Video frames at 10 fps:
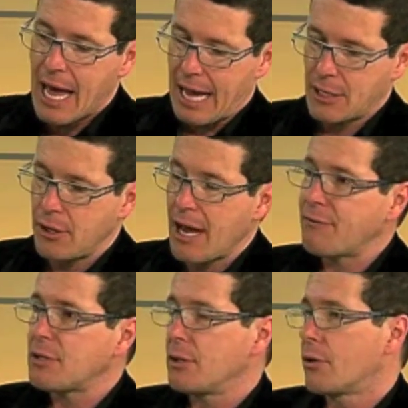and
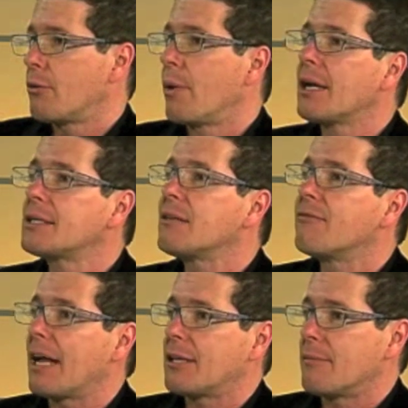you're a relative
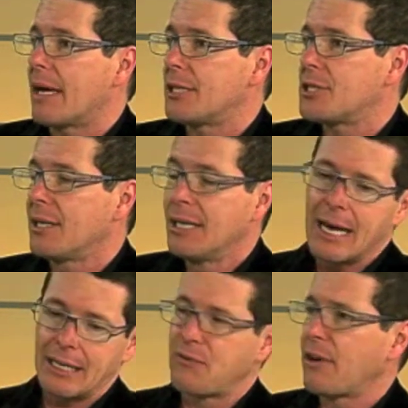value manager,
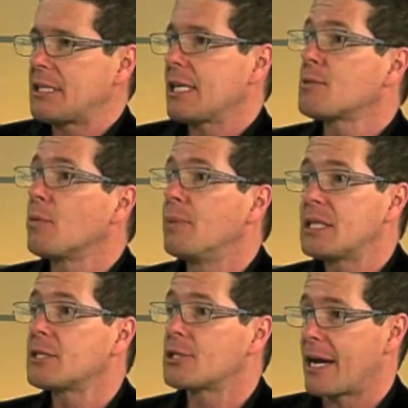and it's a very sensible
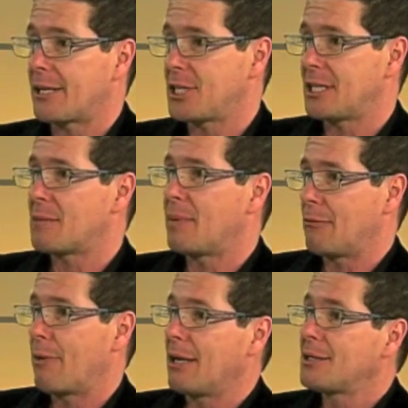business strategy to
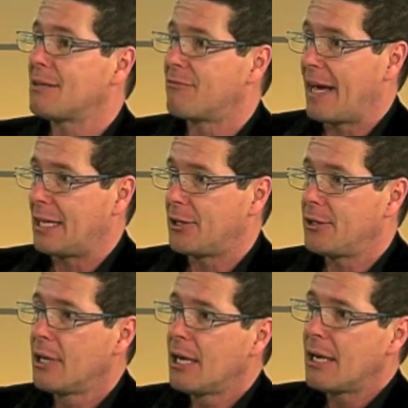be relative
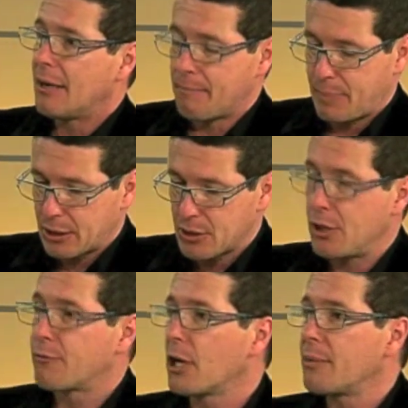value,
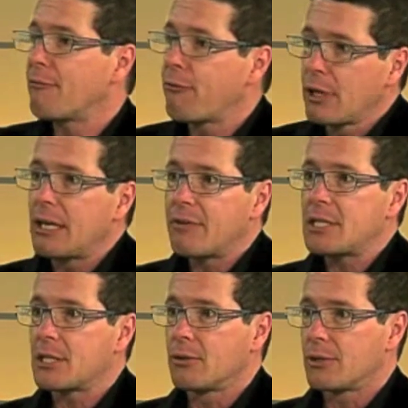because you've got to be fully
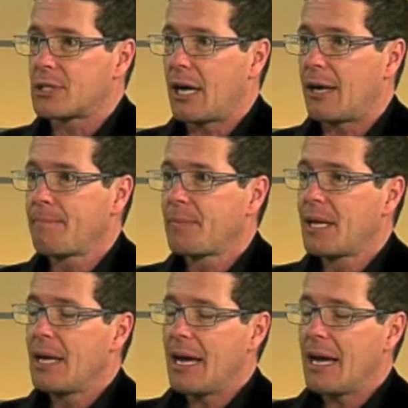invested all the time.